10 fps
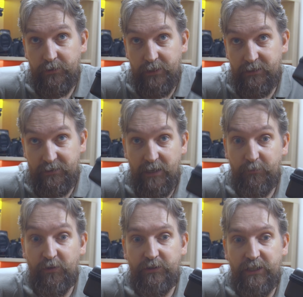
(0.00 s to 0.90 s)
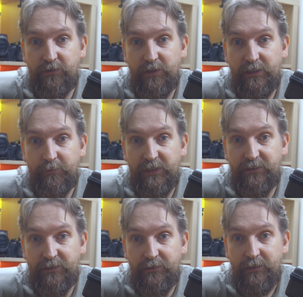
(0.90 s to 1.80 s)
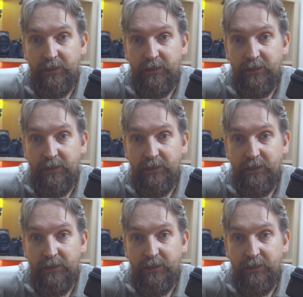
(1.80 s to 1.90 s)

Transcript: It has a timecode generator built in.